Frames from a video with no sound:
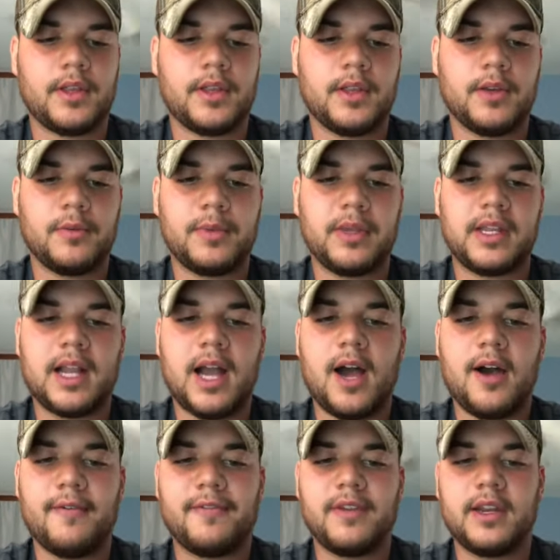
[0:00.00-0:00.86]
they'll be
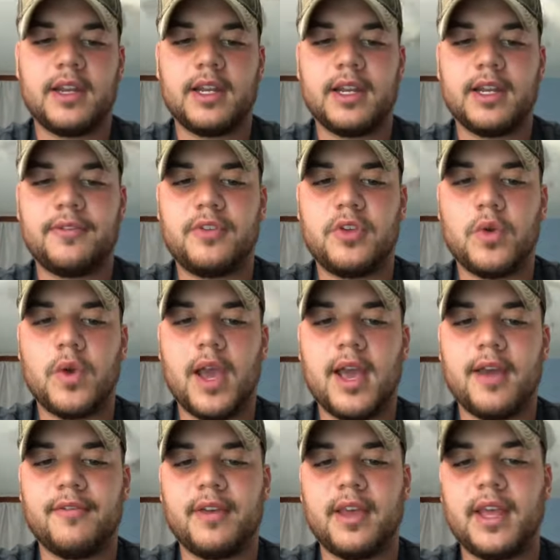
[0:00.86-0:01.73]
confident if you
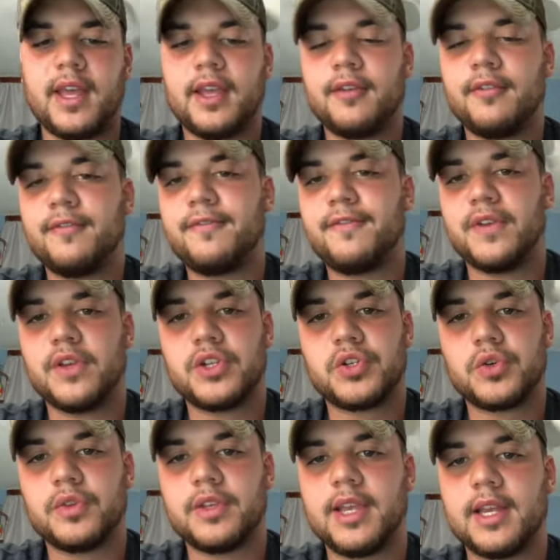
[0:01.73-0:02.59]
have a
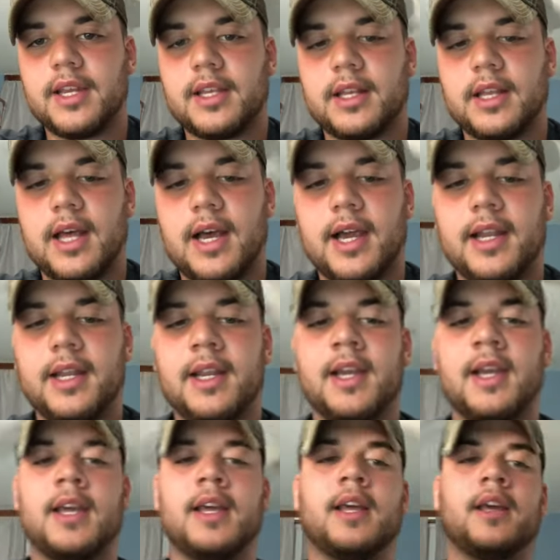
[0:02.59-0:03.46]
fish on the end of the line